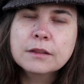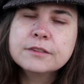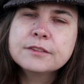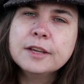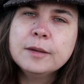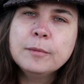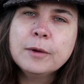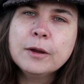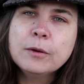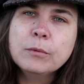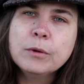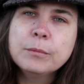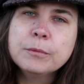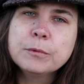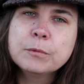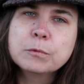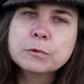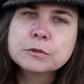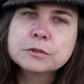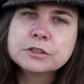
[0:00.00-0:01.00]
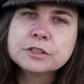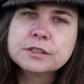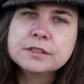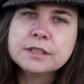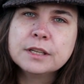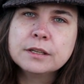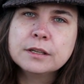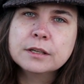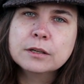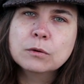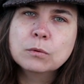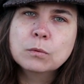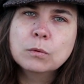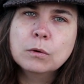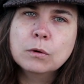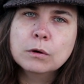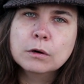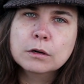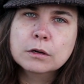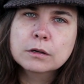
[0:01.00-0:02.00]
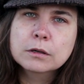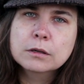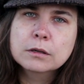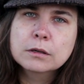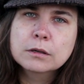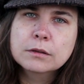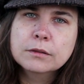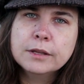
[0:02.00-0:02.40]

The Sabine women weren't just ending a war.